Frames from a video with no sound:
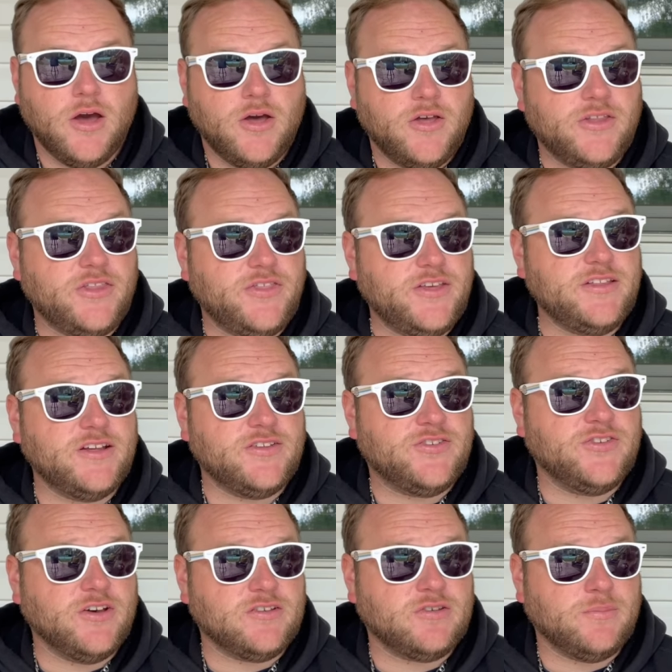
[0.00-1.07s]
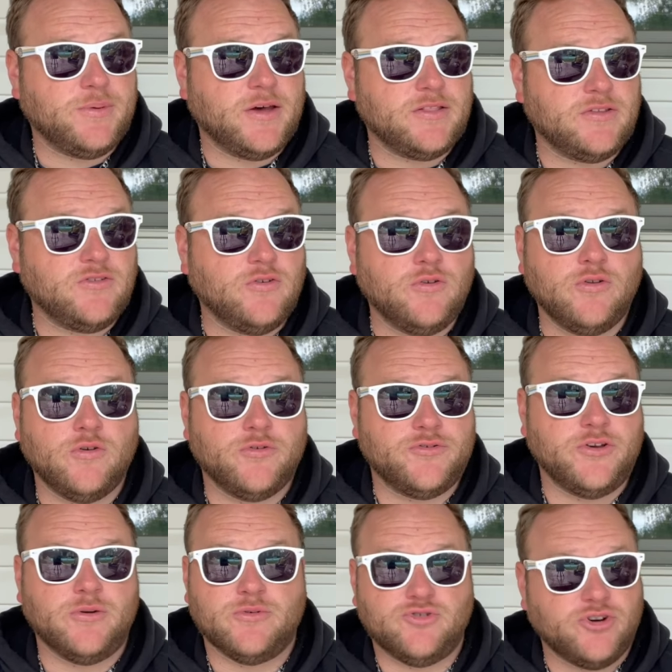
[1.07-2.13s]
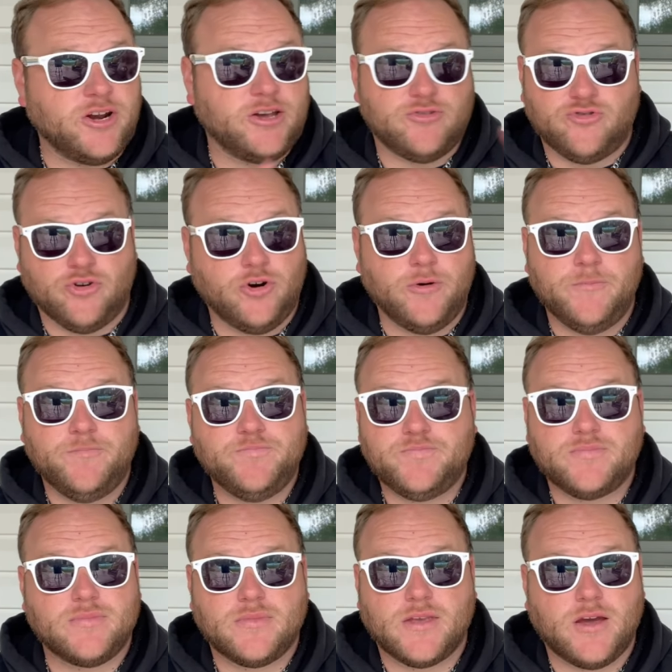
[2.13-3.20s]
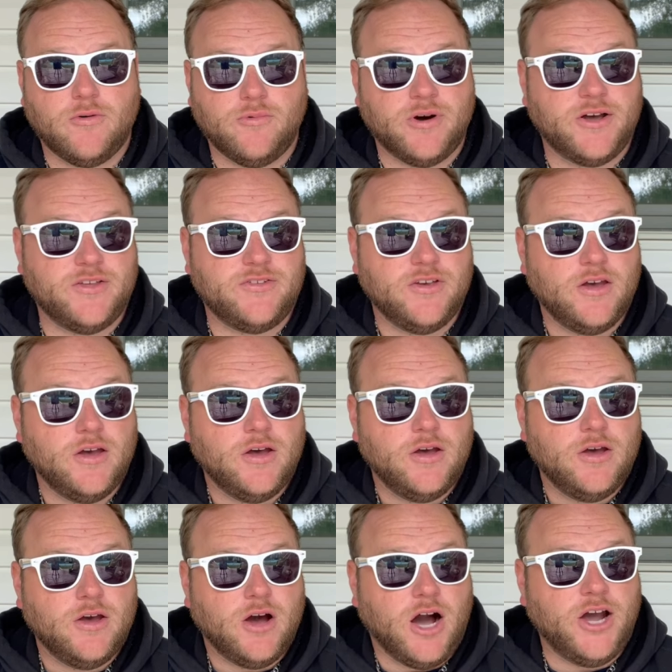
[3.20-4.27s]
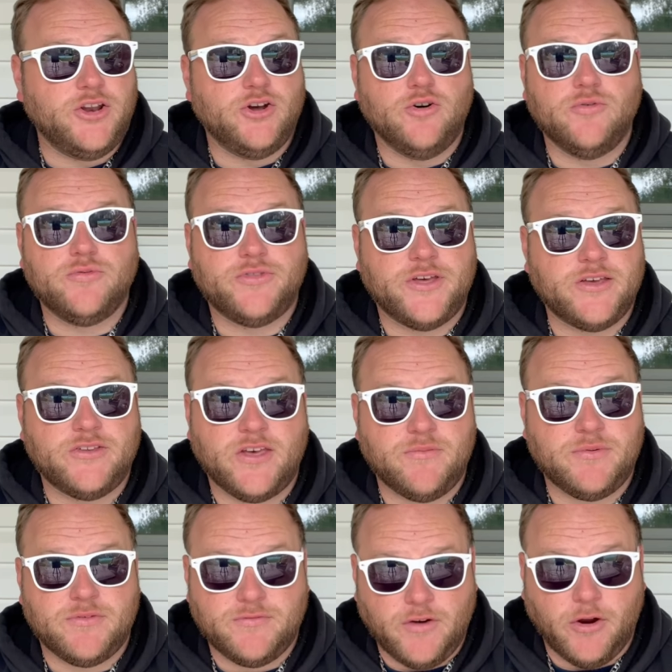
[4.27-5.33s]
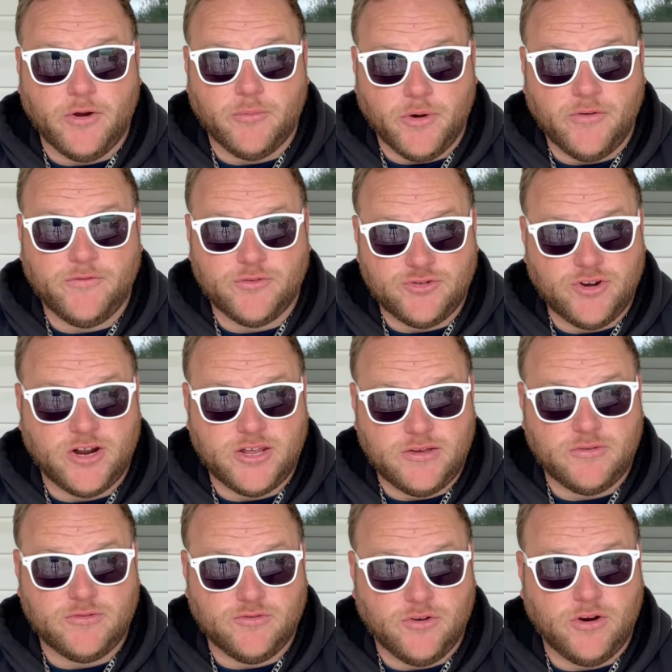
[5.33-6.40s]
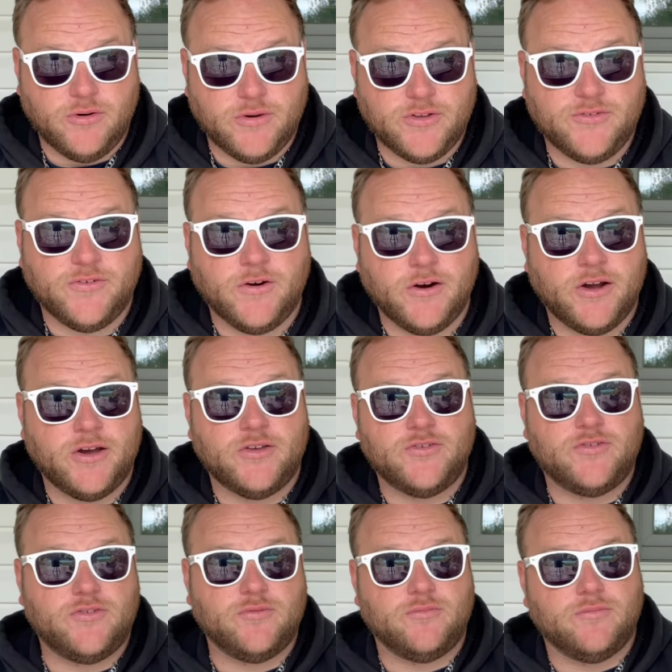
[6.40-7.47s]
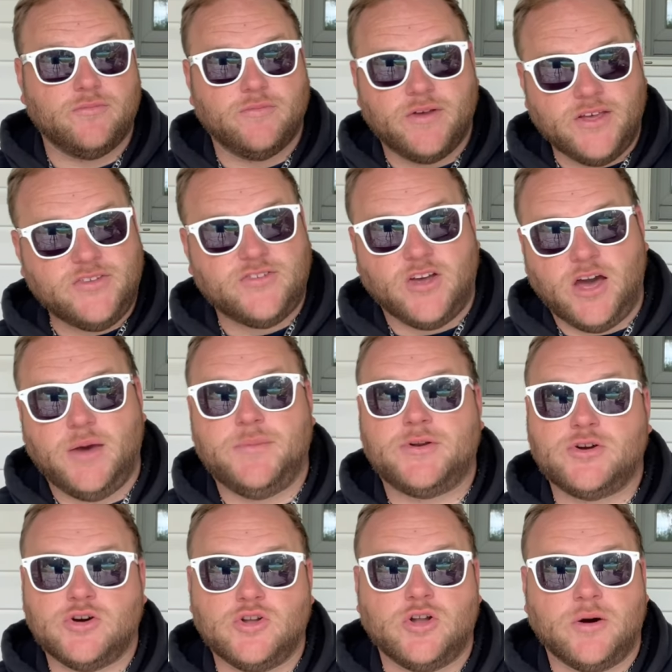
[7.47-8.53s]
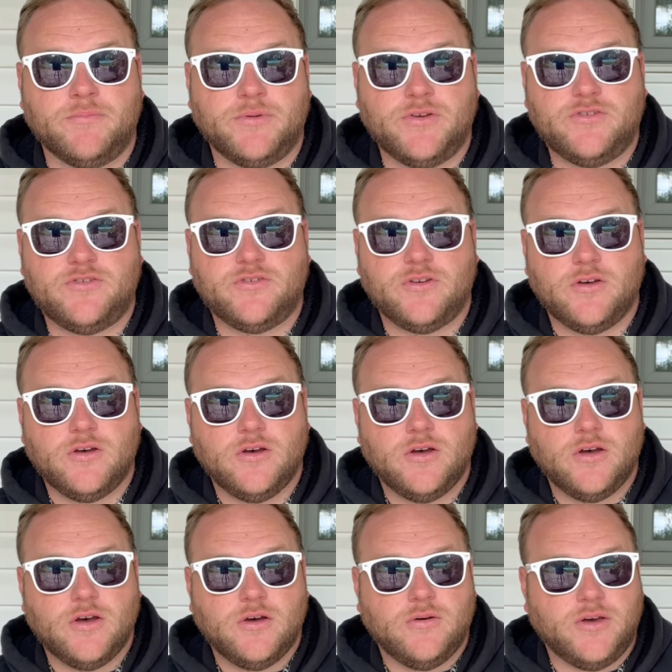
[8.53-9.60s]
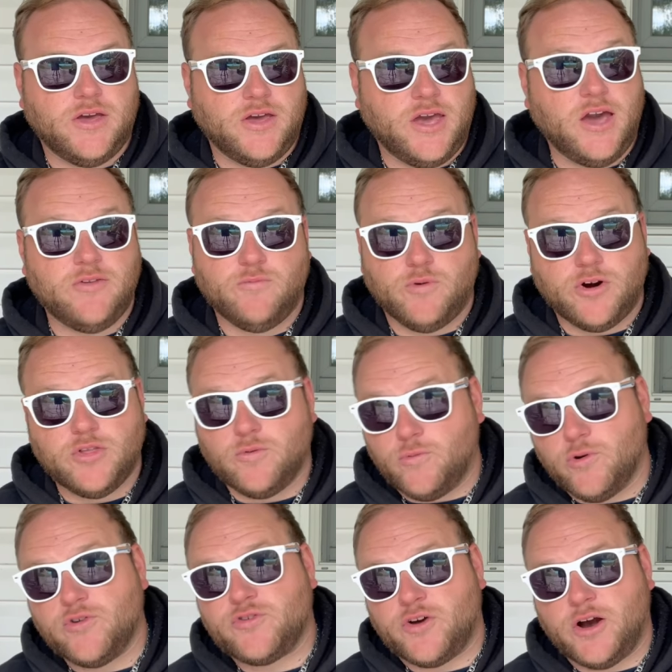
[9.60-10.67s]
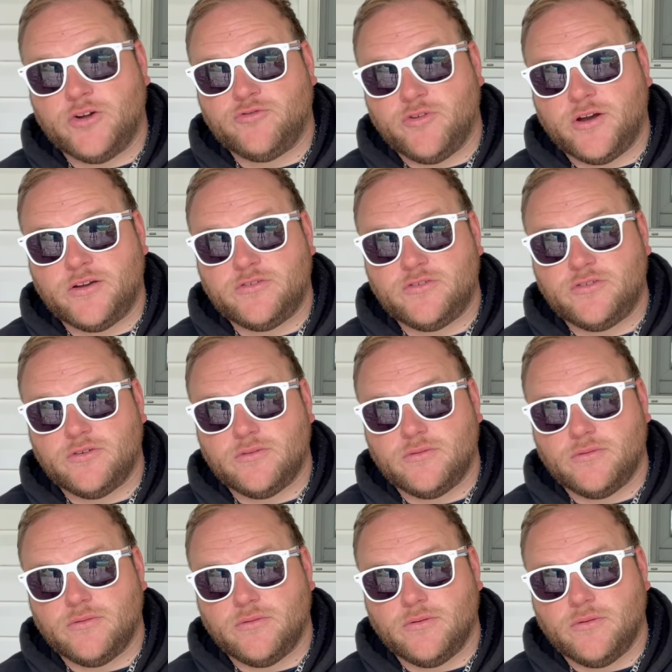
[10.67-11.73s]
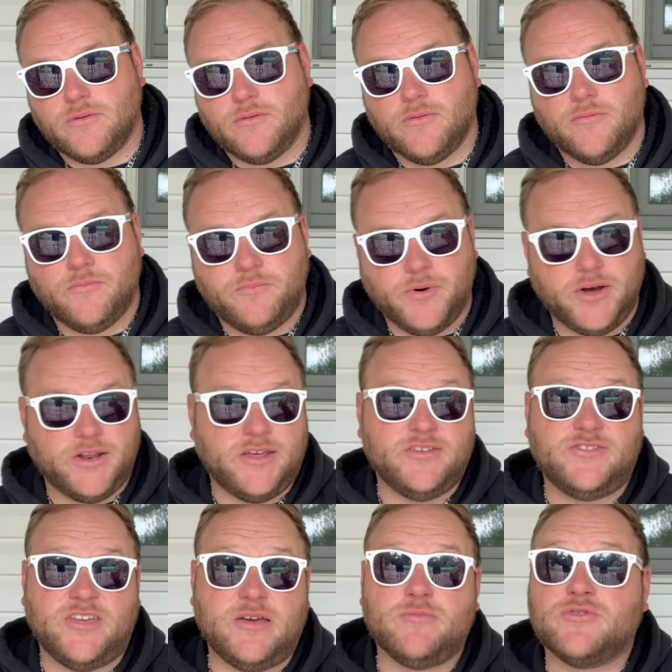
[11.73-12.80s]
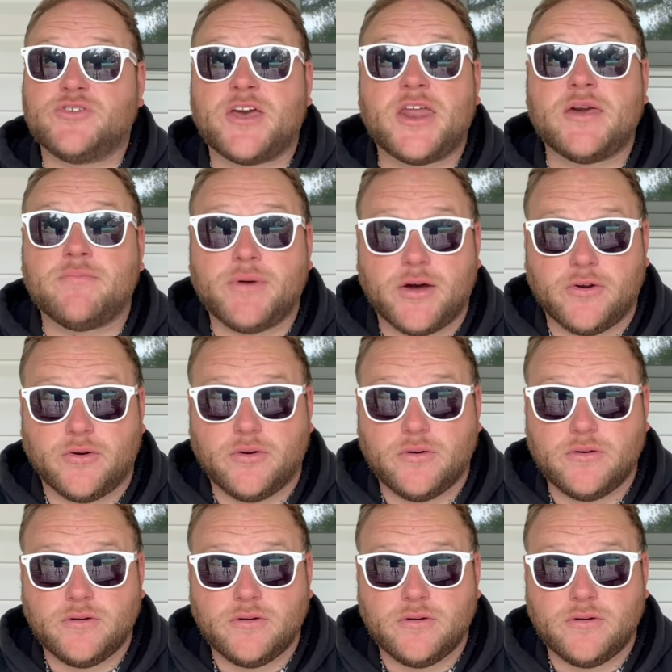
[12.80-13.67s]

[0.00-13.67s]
And the thing that sucks about this whole ordeal with Johnny Gaudreau was I know things have been very rough for Johnny Gaudreau as far as his time at Columbus. He had one of the worst contracts, but his team was getting better.